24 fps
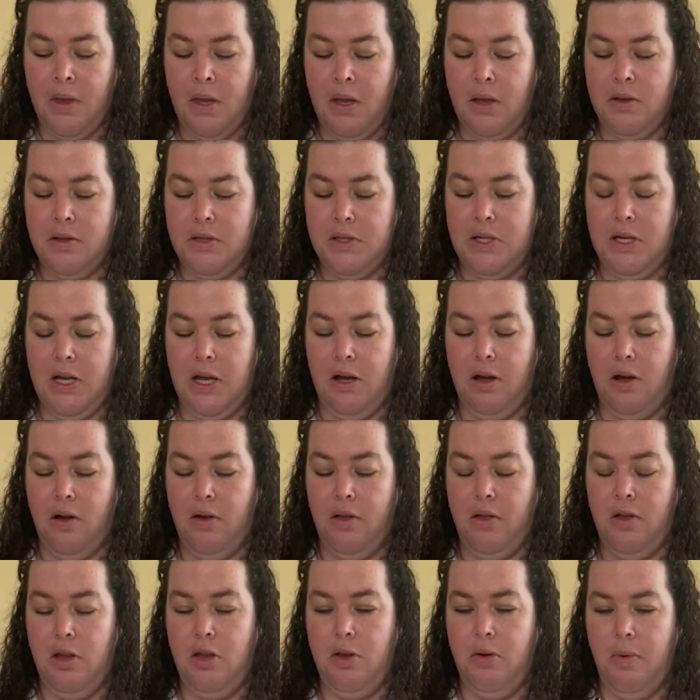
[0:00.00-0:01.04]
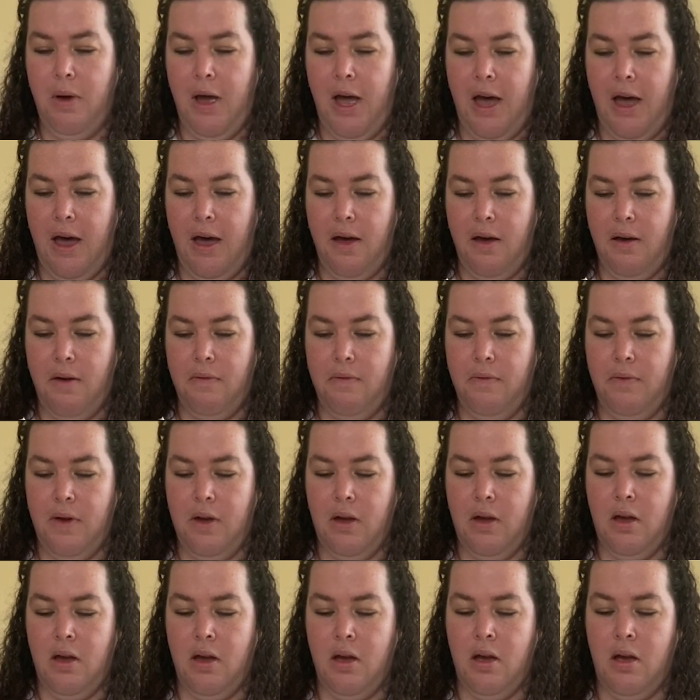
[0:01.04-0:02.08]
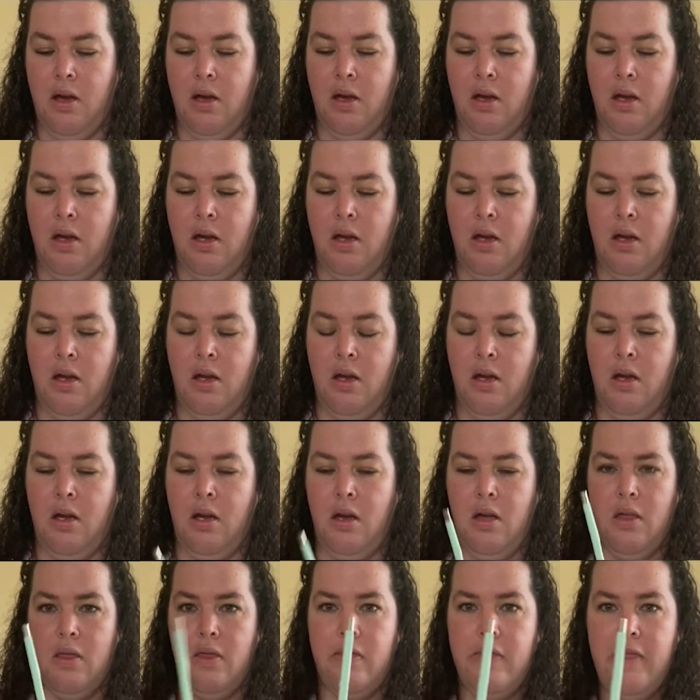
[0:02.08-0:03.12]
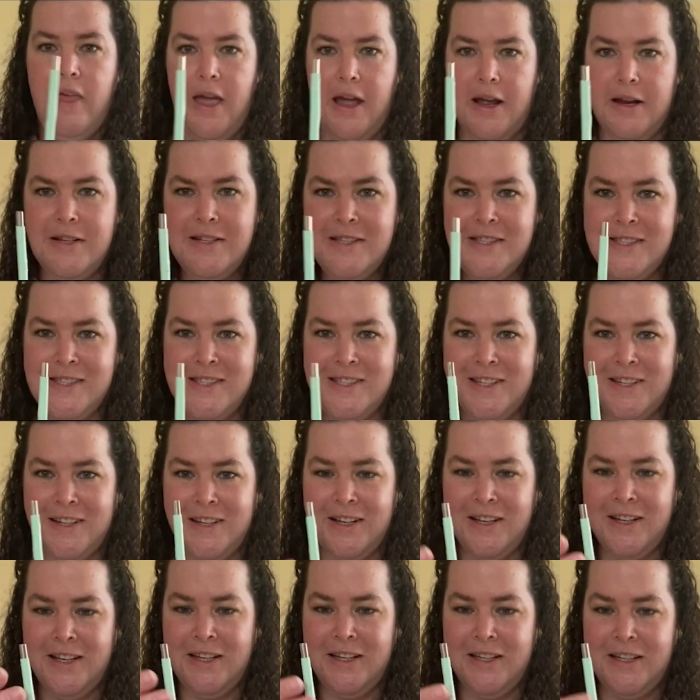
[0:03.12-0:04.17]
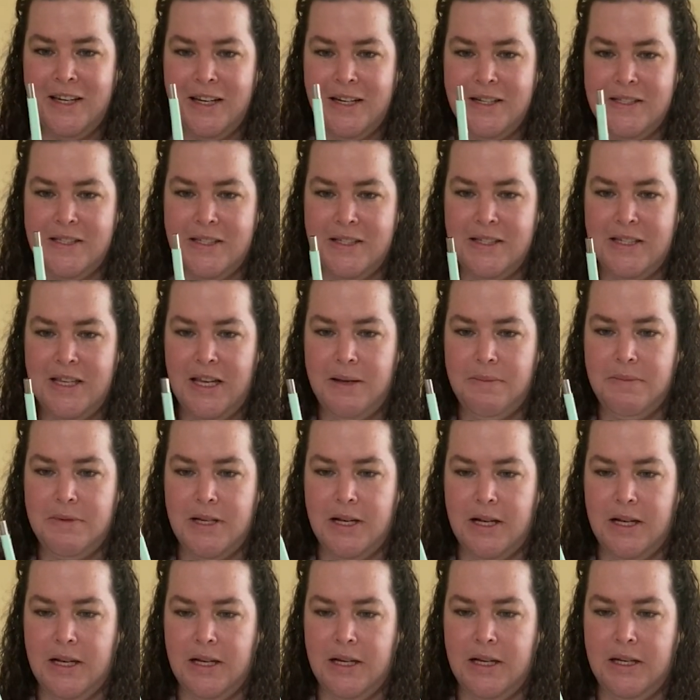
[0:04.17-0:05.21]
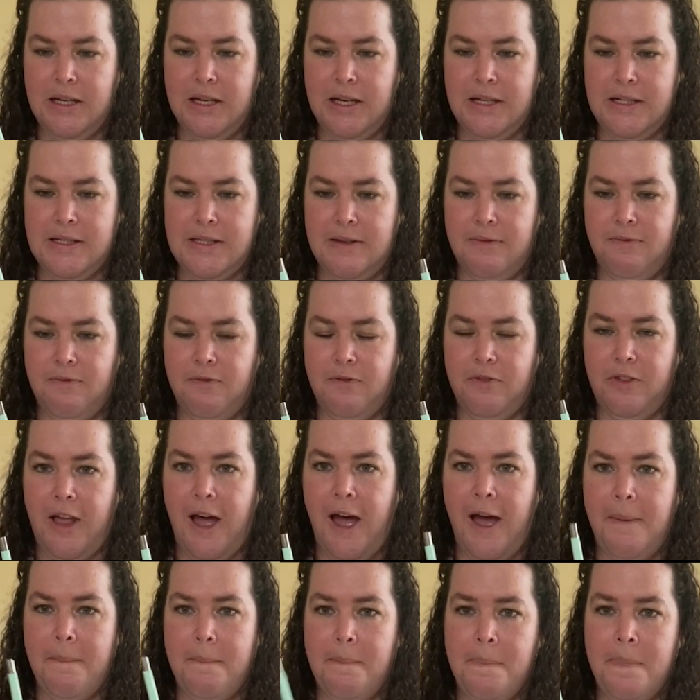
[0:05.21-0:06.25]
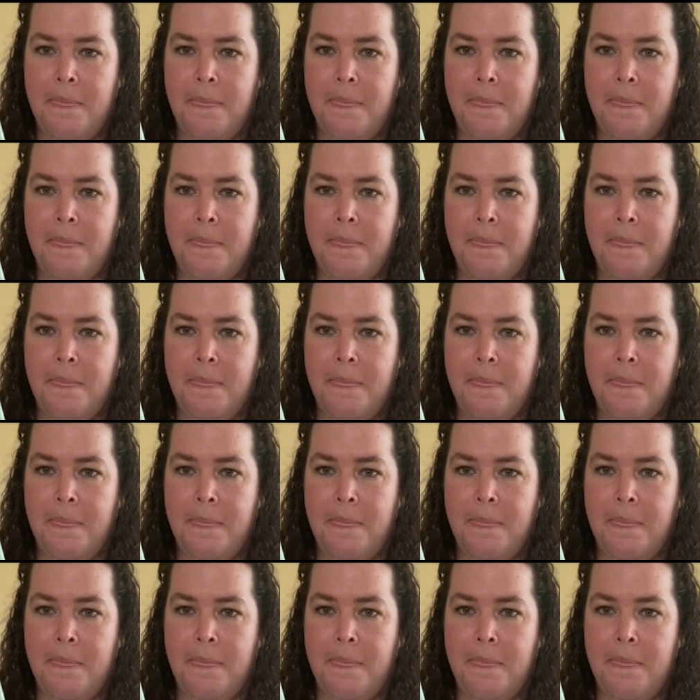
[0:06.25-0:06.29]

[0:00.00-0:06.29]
So now you have this nice and taped on, nice and flat,